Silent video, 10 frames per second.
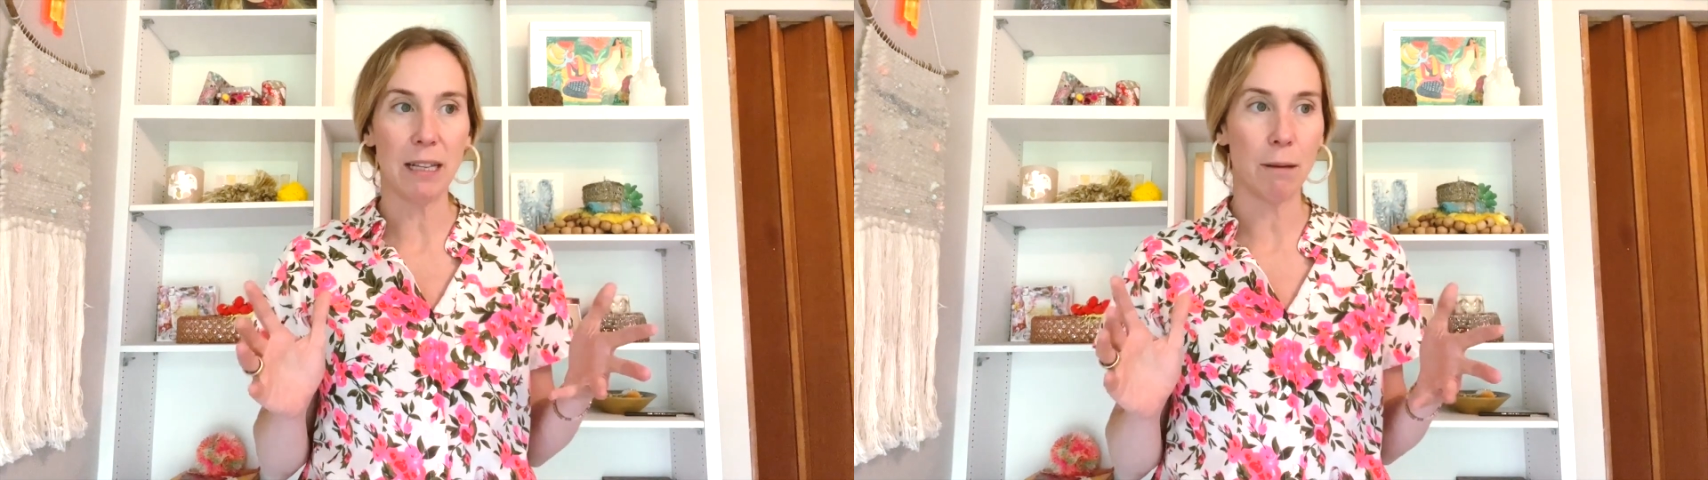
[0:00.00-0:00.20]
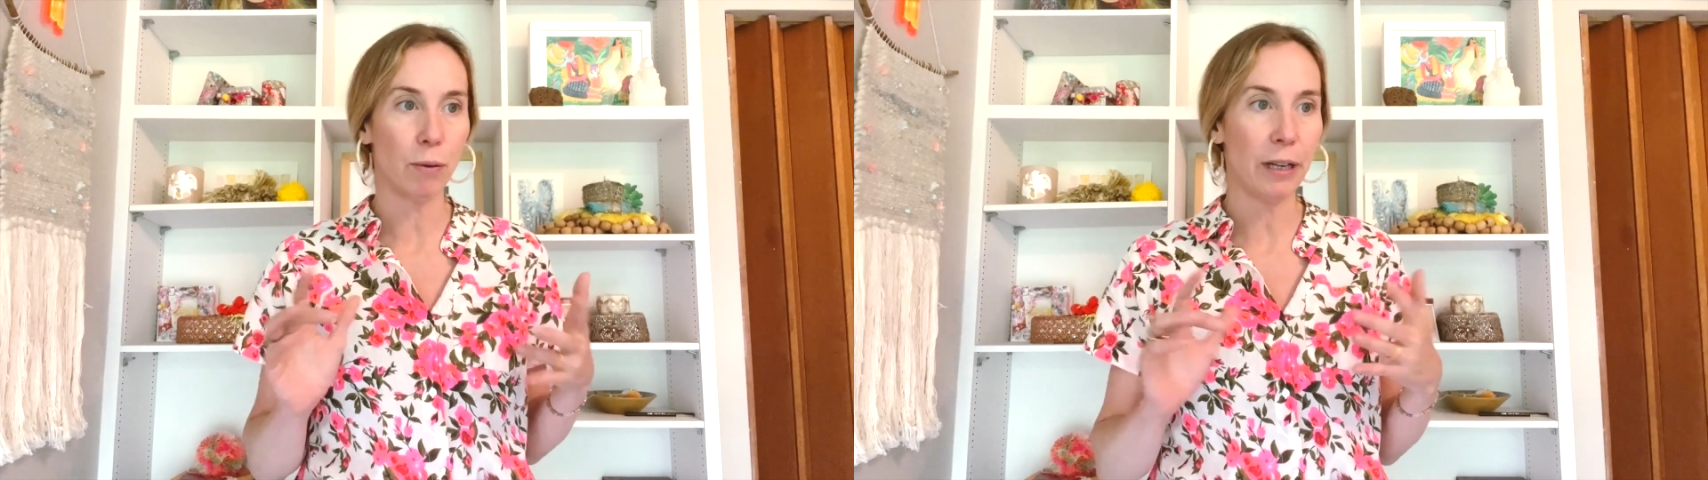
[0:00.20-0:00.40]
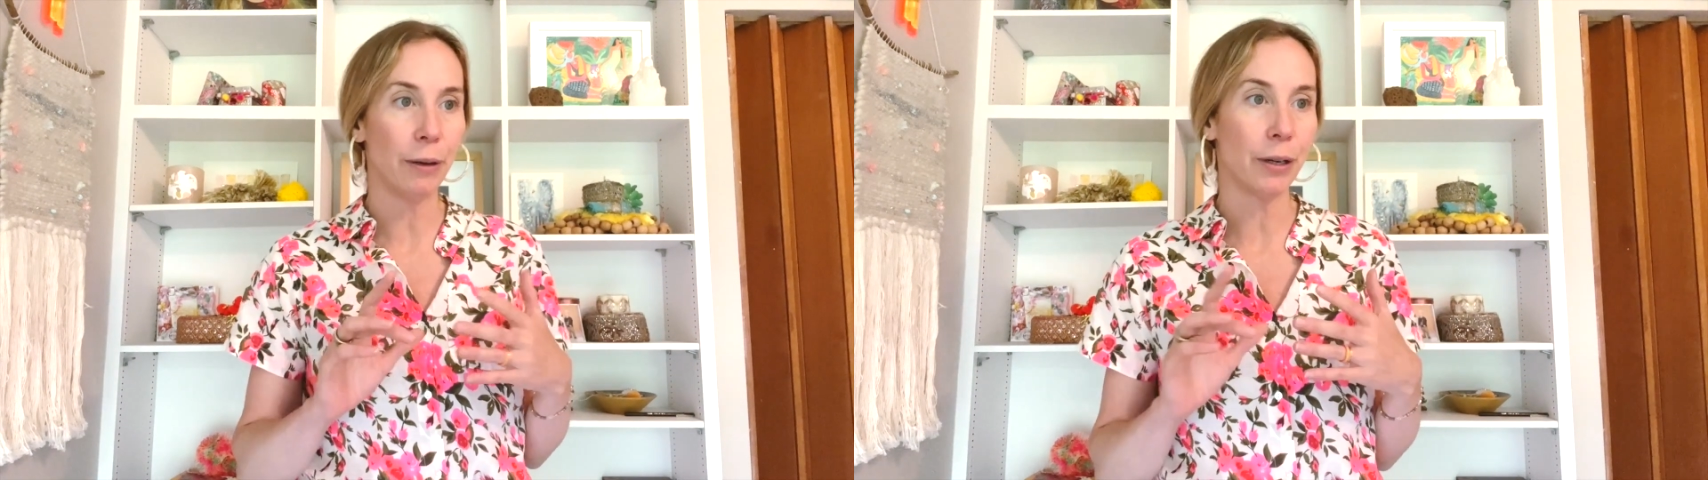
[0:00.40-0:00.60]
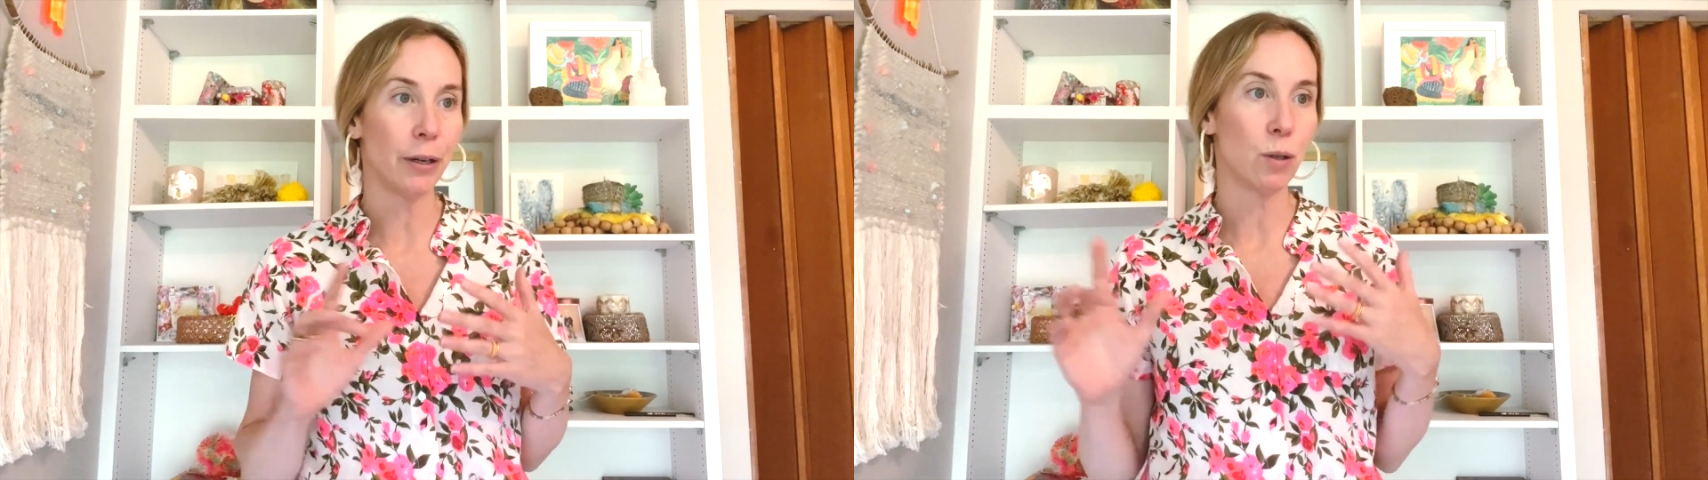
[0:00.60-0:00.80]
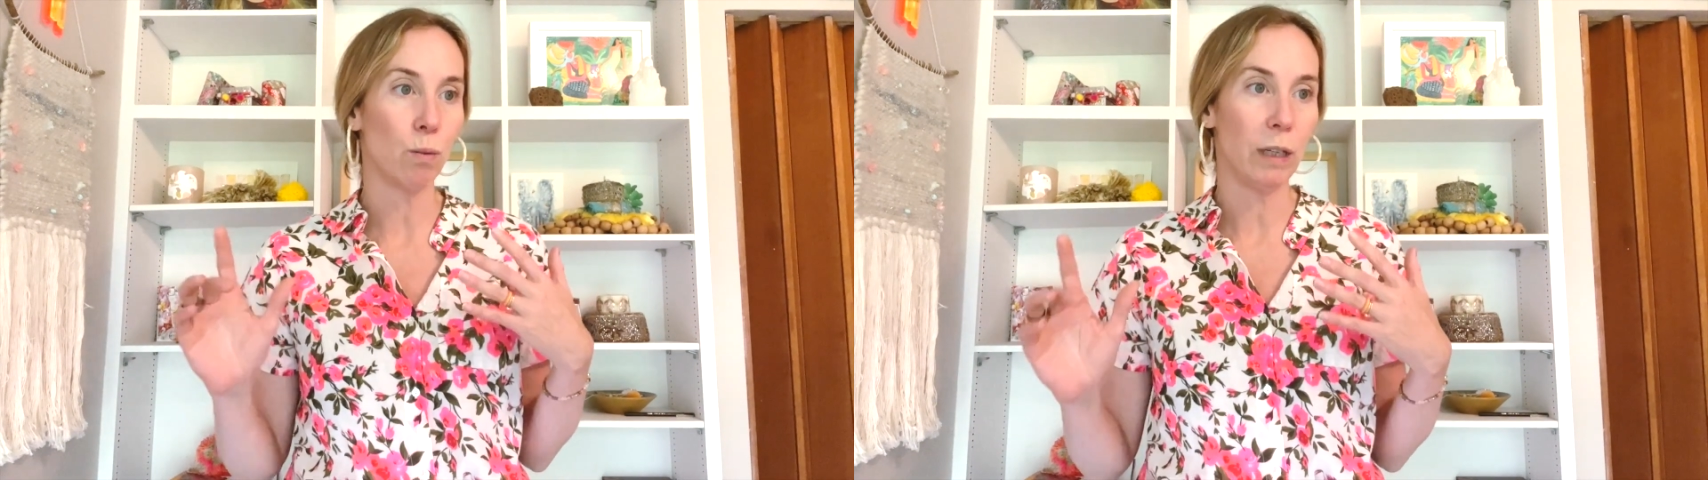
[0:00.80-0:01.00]
the
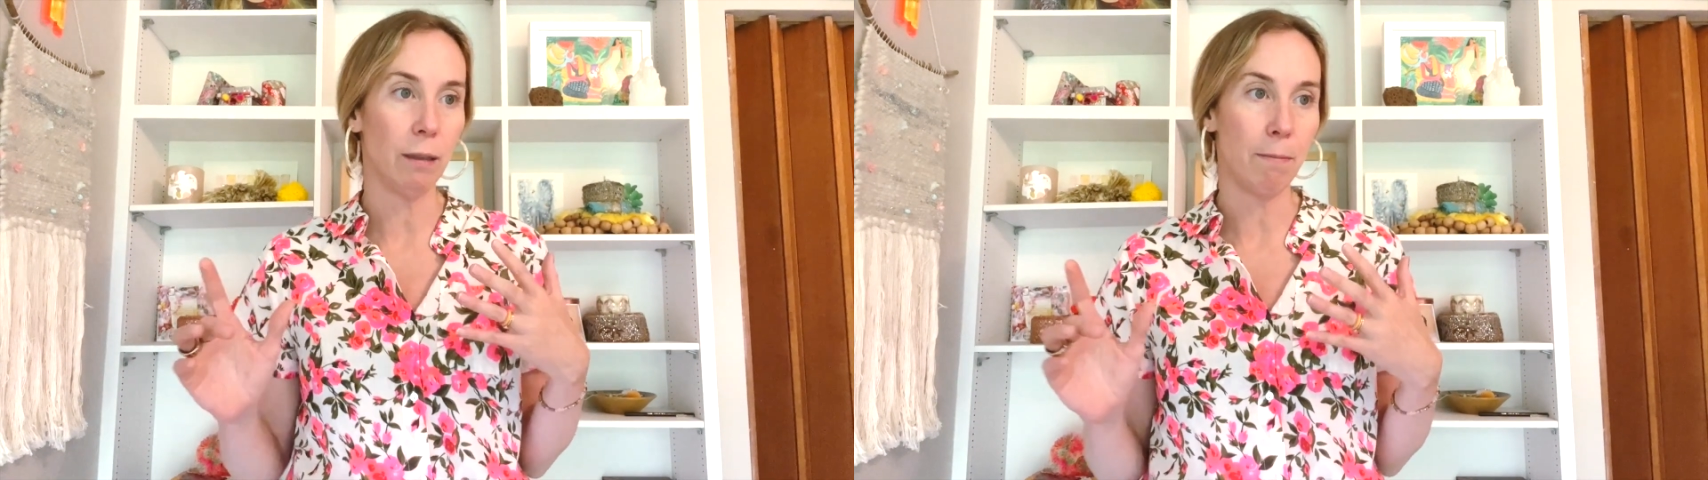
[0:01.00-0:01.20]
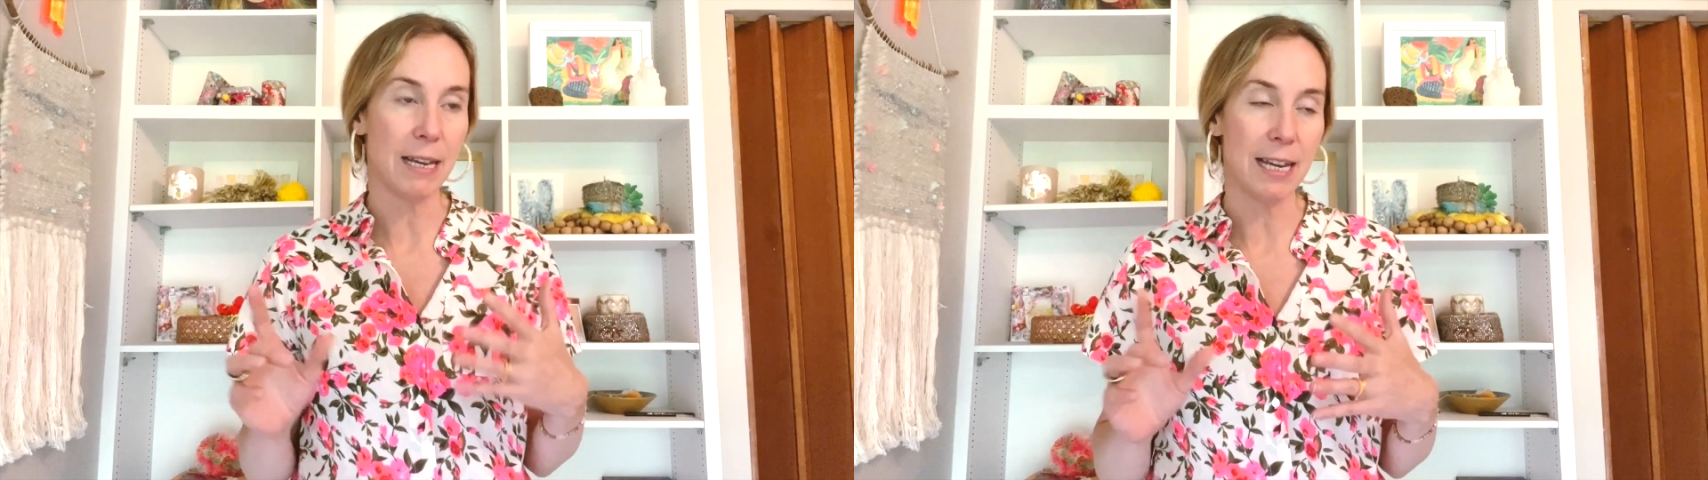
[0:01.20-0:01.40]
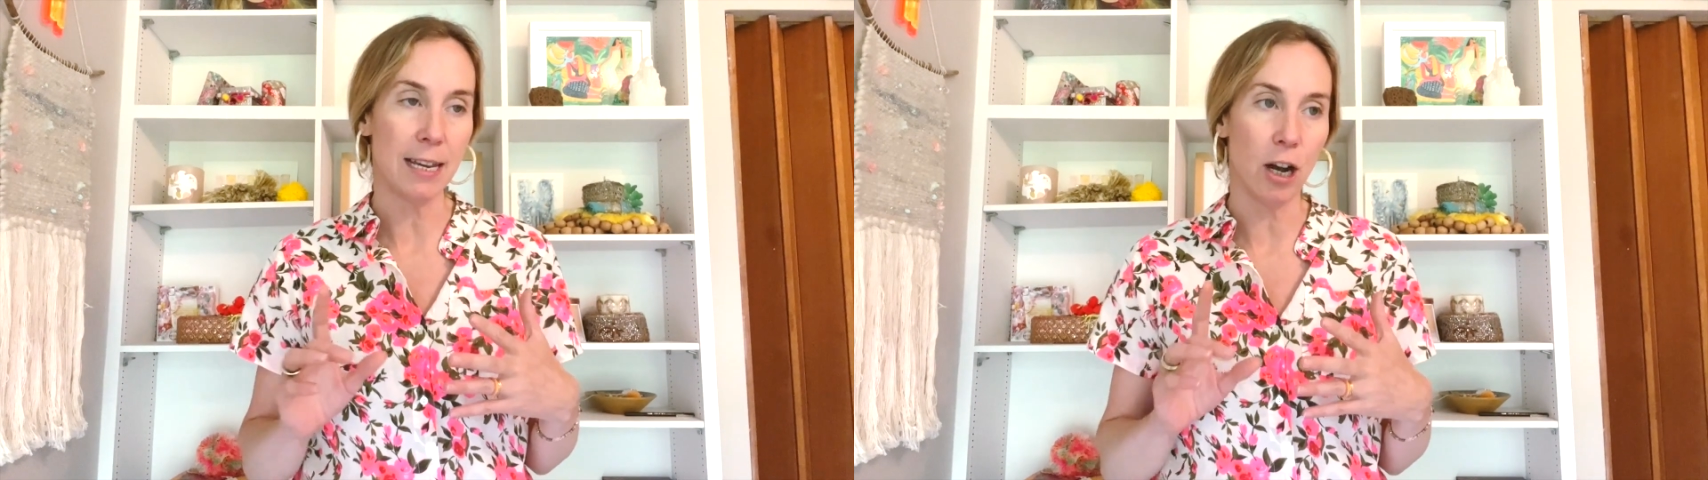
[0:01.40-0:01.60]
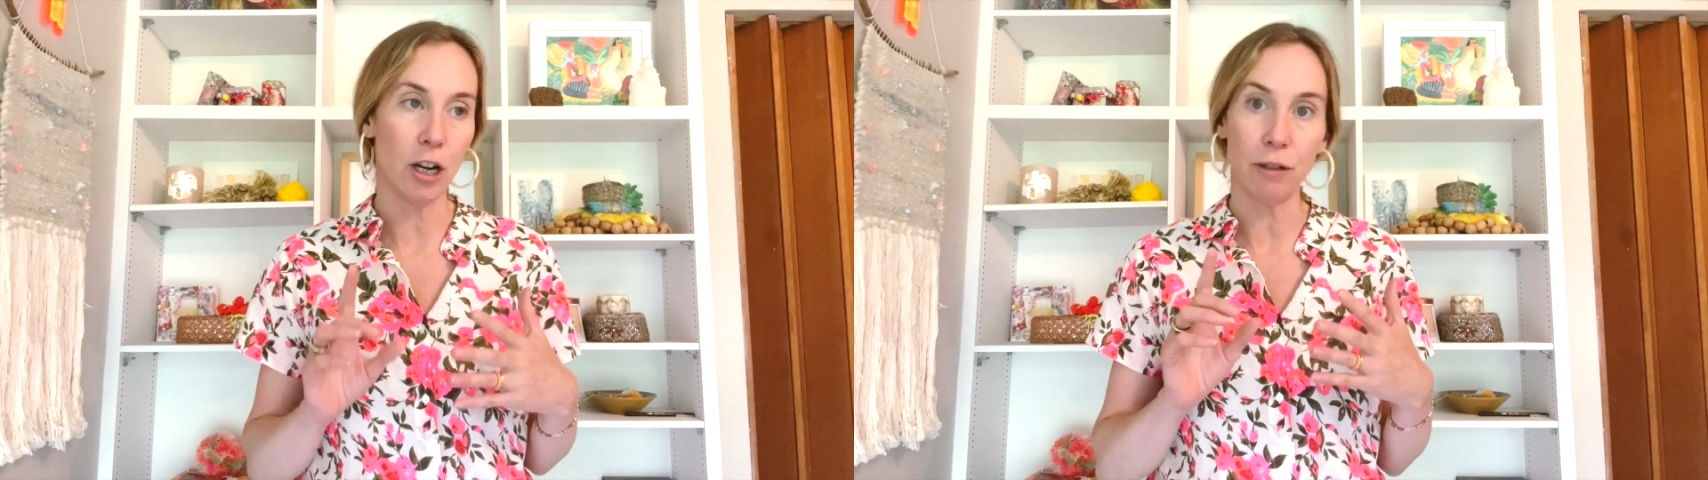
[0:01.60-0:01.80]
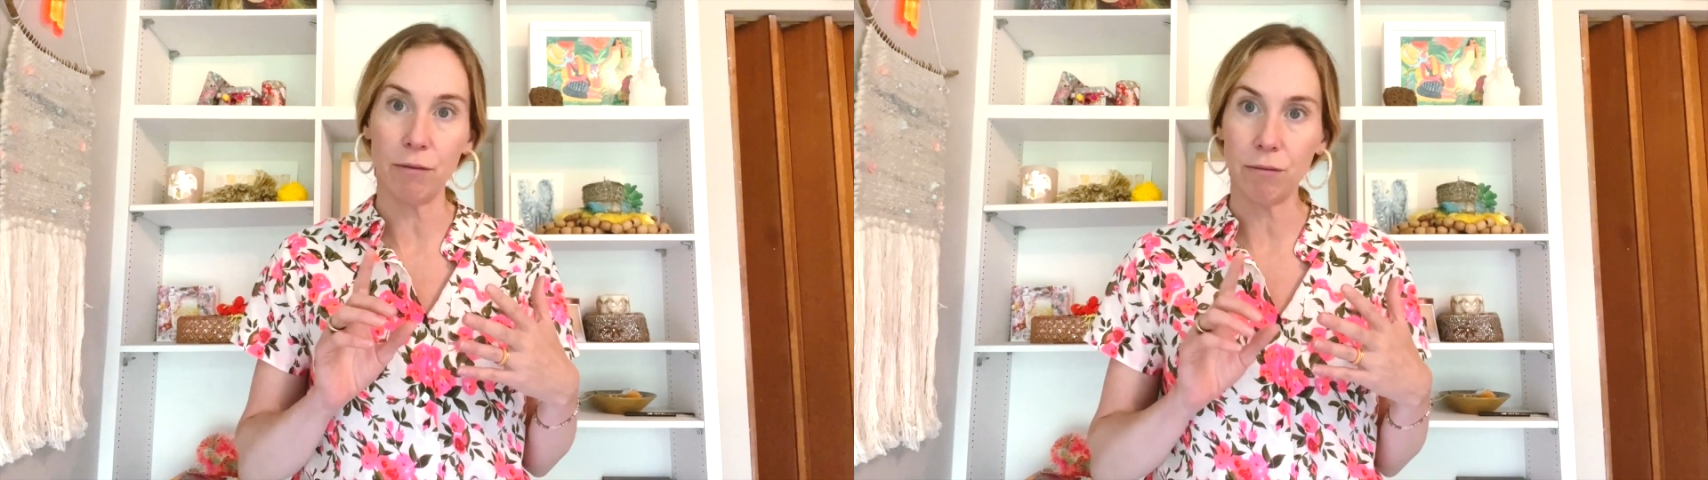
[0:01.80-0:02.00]
pre-orders will be
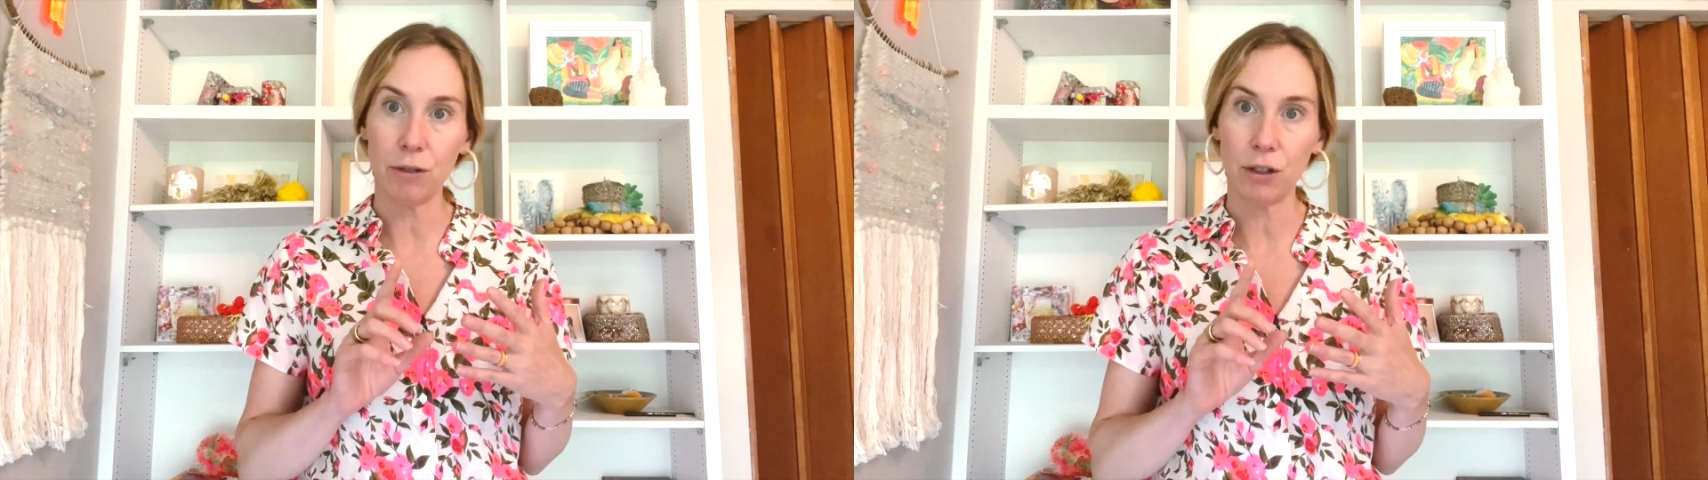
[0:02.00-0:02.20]
on